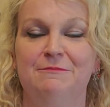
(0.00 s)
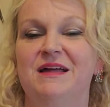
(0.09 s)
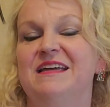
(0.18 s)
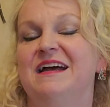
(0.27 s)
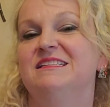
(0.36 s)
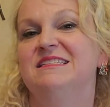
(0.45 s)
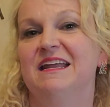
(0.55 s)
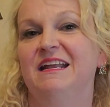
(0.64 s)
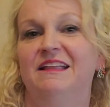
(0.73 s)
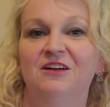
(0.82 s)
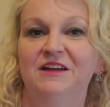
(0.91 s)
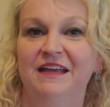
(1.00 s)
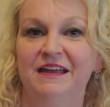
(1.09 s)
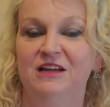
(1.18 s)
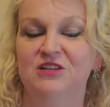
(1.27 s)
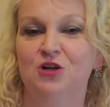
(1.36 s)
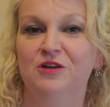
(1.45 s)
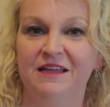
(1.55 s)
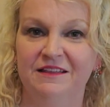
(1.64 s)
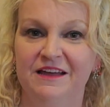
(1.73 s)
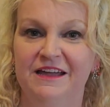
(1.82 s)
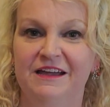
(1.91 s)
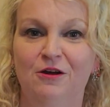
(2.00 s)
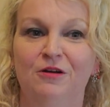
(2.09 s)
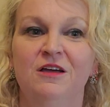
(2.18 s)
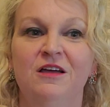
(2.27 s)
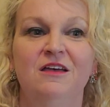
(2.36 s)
my dad sitting there eating a turkey leg or